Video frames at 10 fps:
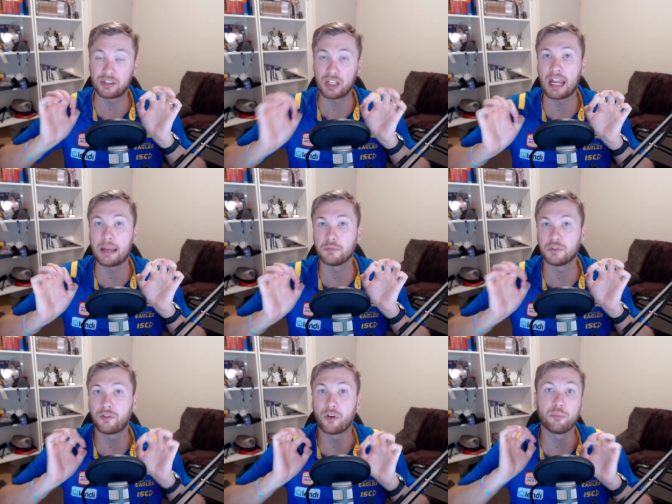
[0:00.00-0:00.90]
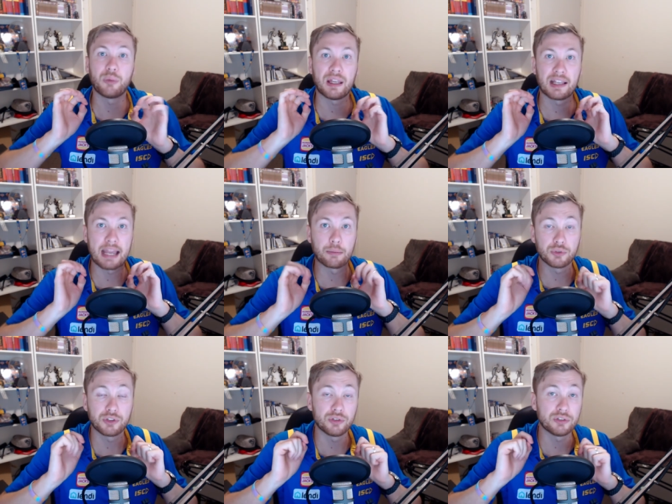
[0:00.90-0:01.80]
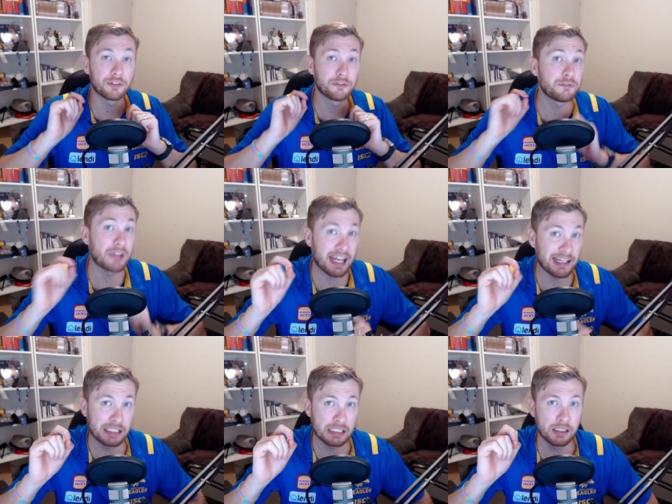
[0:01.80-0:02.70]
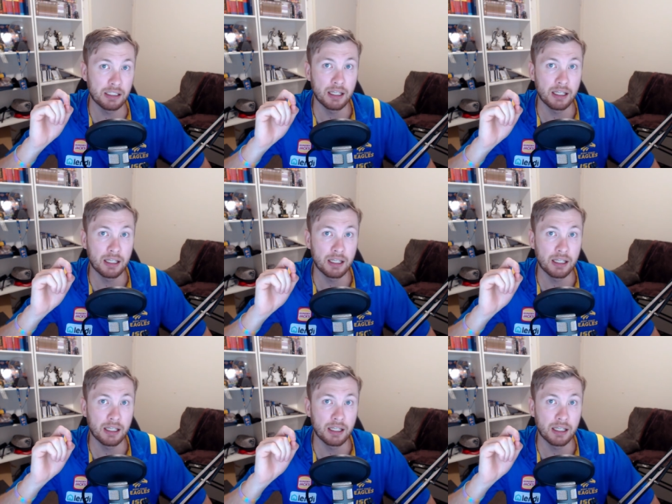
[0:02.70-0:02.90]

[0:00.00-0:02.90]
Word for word: teams from being able to defend